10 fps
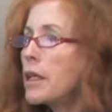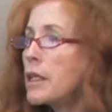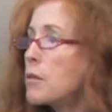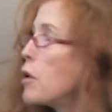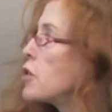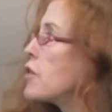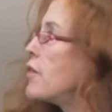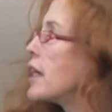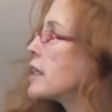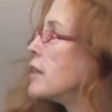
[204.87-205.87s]
is most
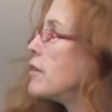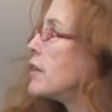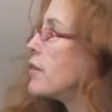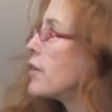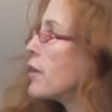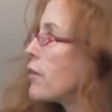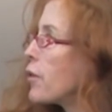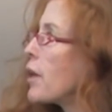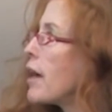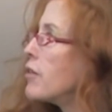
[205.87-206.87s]
effective
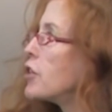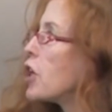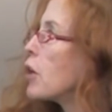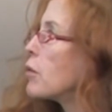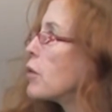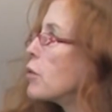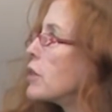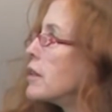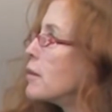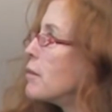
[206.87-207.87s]
if you have a child with
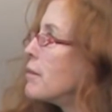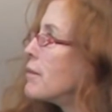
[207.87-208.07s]
autism?